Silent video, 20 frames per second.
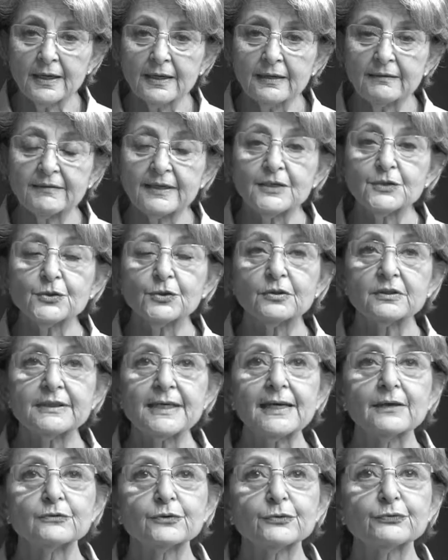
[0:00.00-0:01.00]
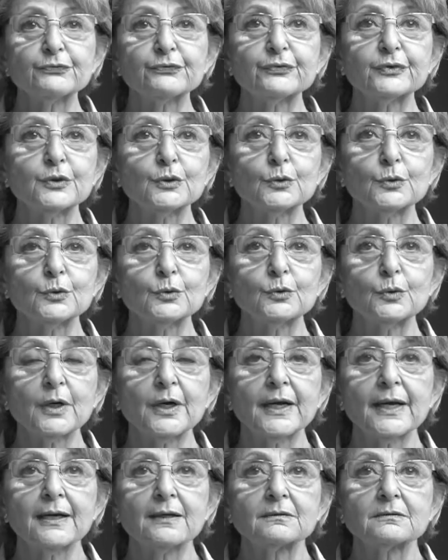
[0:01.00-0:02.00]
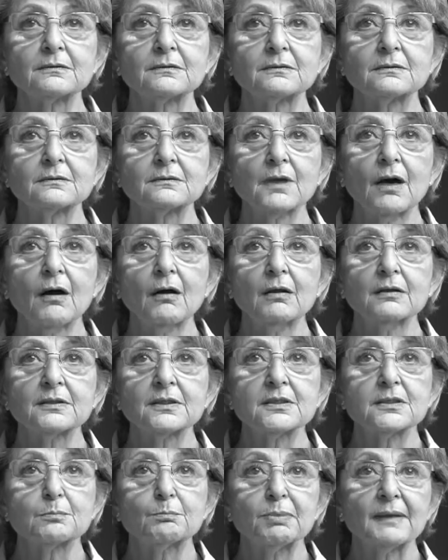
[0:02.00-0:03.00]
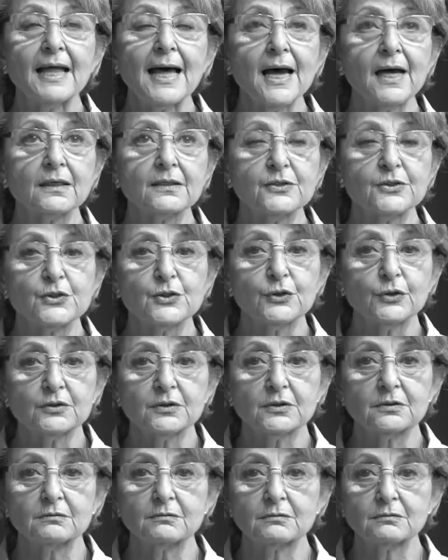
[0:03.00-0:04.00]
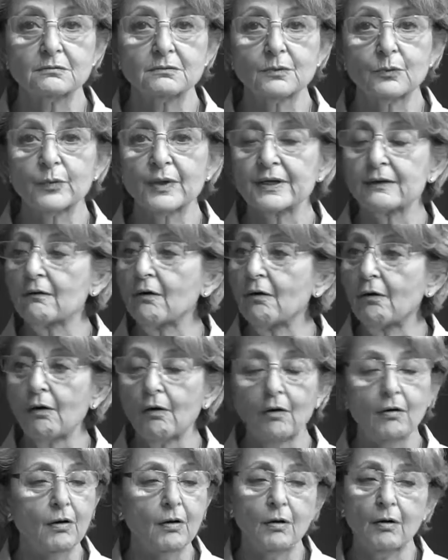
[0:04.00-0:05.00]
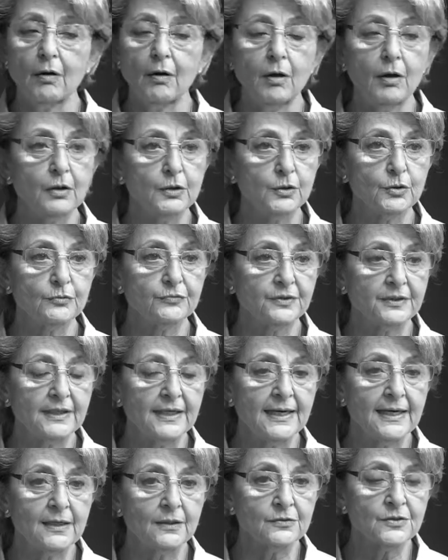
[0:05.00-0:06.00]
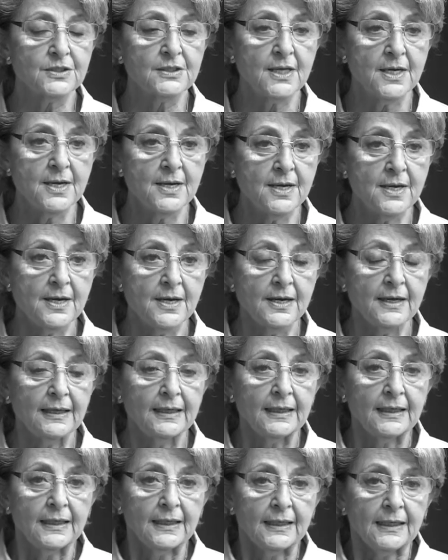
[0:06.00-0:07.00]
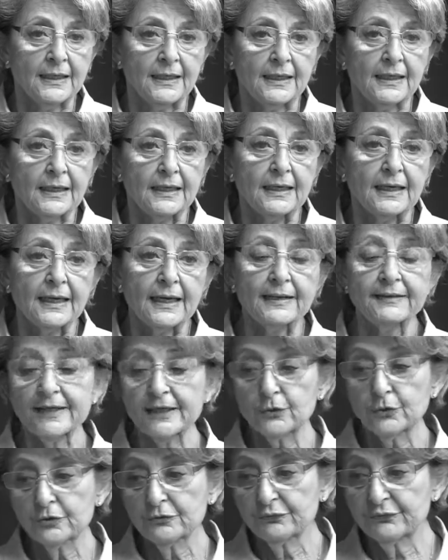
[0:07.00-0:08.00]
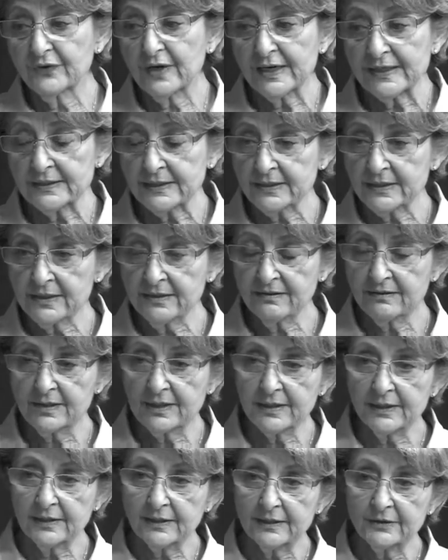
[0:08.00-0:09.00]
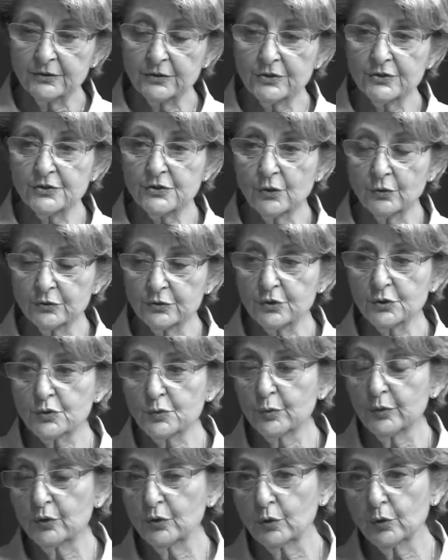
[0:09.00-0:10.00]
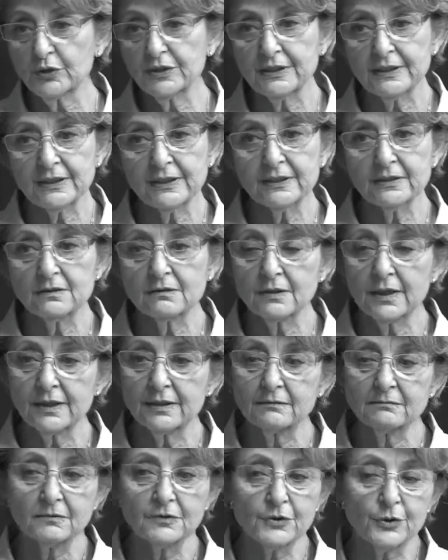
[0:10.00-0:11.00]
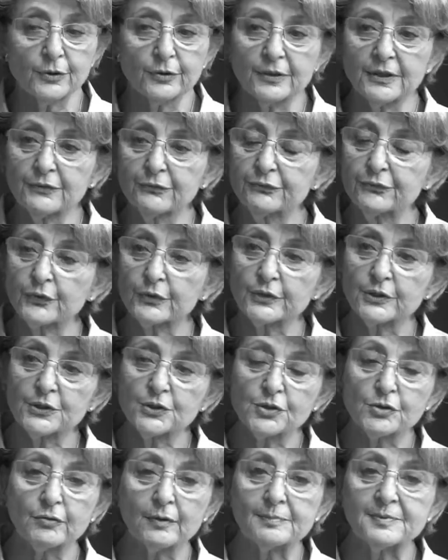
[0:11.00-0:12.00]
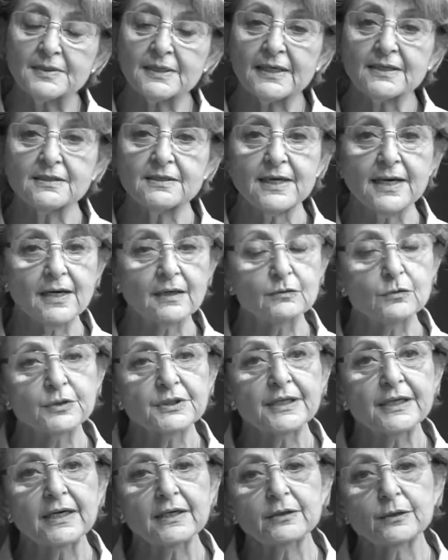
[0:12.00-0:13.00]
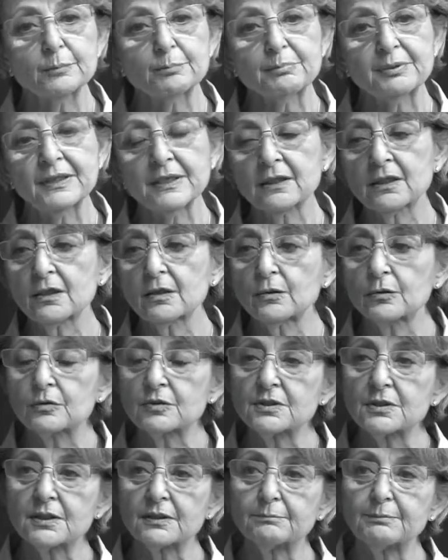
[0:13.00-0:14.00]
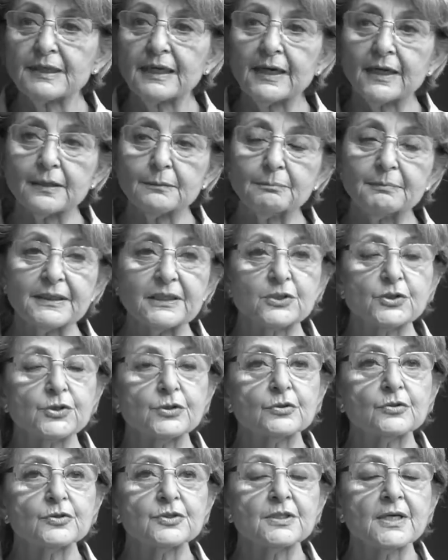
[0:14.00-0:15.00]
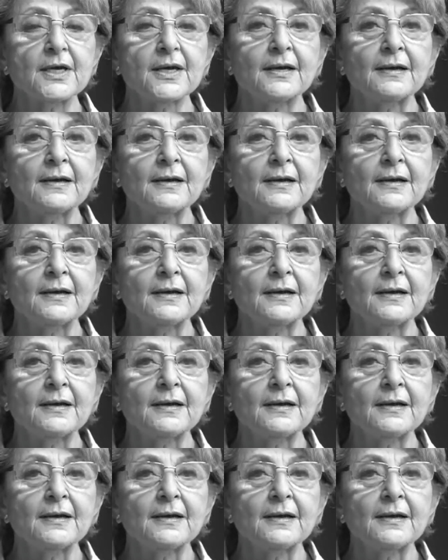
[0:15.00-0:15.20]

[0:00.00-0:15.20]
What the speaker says: They took down the flue, and all this black soot went all over the house. And they couldn't find anything, and the soldiers were looking and turning furniture upside down, looking on the pillows and behind pictures.